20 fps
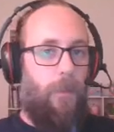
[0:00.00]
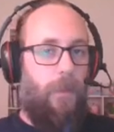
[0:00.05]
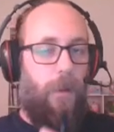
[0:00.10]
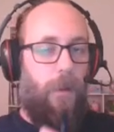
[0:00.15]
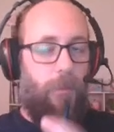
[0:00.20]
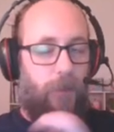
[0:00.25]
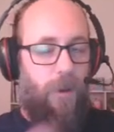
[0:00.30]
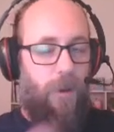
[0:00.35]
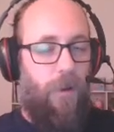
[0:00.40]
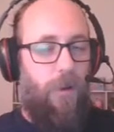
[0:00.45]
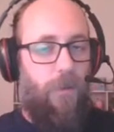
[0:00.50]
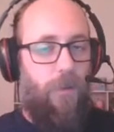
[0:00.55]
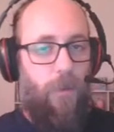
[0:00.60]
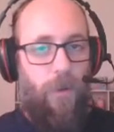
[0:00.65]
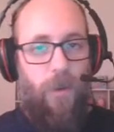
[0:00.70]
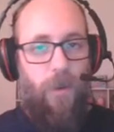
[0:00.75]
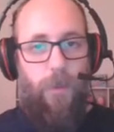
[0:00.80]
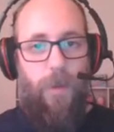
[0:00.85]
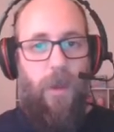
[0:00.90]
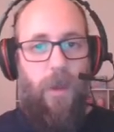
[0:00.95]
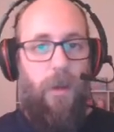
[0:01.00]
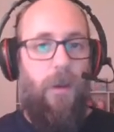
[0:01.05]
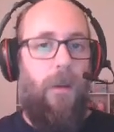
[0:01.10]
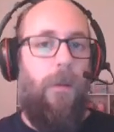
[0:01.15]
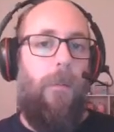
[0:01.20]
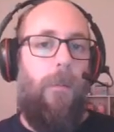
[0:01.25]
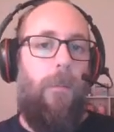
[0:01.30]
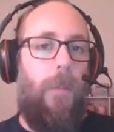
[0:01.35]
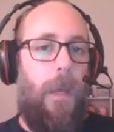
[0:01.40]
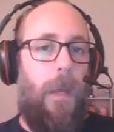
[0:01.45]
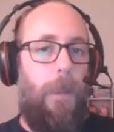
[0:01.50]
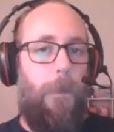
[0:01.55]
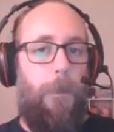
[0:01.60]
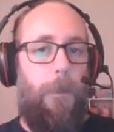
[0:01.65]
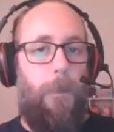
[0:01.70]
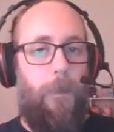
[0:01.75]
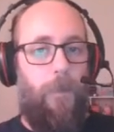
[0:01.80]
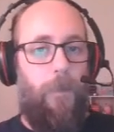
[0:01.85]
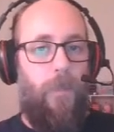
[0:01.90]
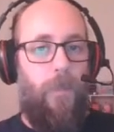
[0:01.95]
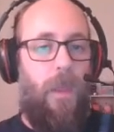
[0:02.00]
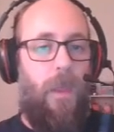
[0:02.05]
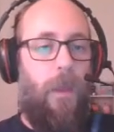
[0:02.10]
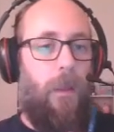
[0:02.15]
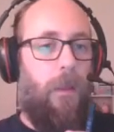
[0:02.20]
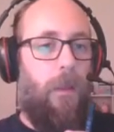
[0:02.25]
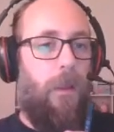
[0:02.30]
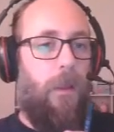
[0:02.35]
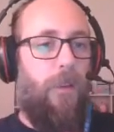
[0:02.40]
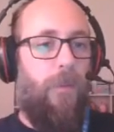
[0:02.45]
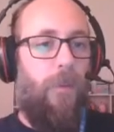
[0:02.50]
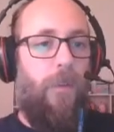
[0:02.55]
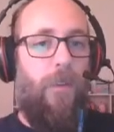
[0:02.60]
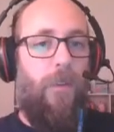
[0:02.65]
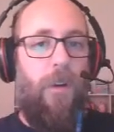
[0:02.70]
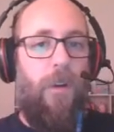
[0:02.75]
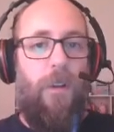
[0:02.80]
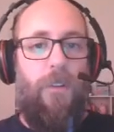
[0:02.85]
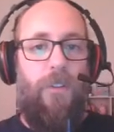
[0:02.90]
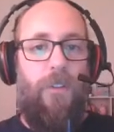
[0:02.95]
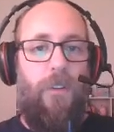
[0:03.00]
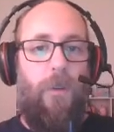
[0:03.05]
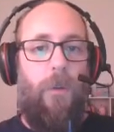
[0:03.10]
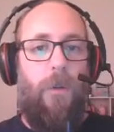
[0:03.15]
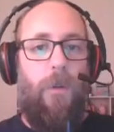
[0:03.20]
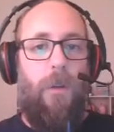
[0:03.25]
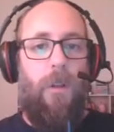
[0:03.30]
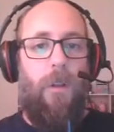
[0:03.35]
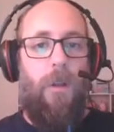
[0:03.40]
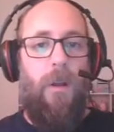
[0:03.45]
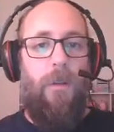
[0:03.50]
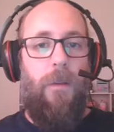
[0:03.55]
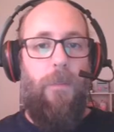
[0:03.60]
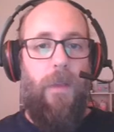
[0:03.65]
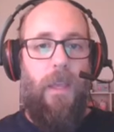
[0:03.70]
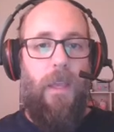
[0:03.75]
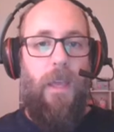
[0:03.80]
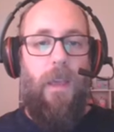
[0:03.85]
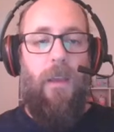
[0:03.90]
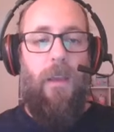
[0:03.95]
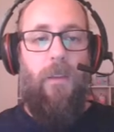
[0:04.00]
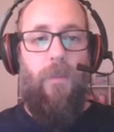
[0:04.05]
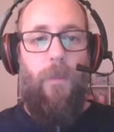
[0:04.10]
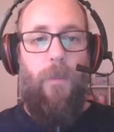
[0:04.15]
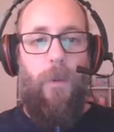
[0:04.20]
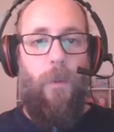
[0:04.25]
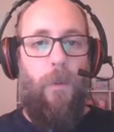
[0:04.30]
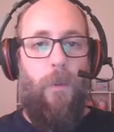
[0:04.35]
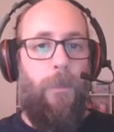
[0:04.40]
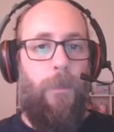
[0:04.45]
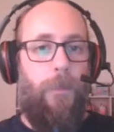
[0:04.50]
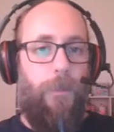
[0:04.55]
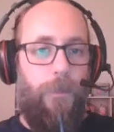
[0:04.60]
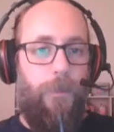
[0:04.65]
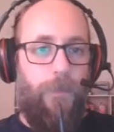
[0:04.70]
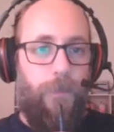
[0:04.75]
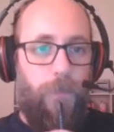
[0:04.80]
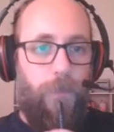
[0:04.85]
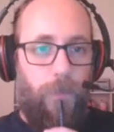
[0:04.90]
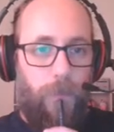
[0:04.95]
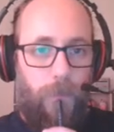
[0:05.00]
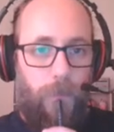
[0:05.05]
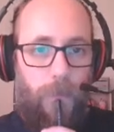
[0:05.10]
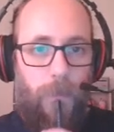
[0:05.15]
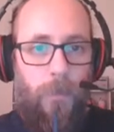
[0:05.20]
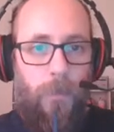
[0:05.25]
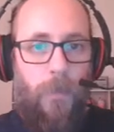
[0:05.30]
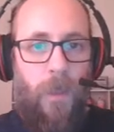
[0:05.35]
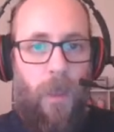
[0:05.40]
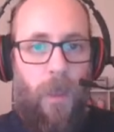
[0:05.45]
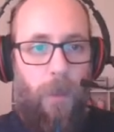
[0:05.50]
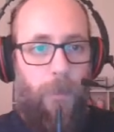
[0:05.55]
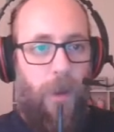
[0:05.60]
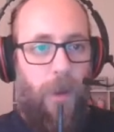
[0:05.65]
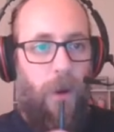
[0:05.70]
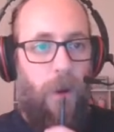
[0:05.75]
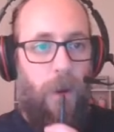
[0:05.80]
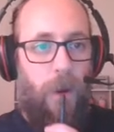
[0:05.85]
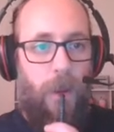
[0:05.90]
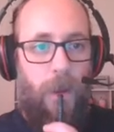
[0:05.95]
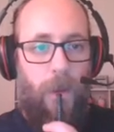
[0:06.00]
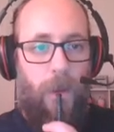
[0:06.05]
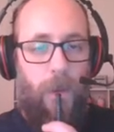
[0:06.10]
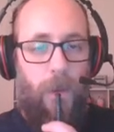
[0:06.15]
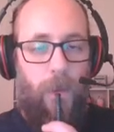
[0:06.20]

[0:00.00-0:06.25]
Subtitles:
curious what you picked. But let's move on to Claude McKay's poem, America.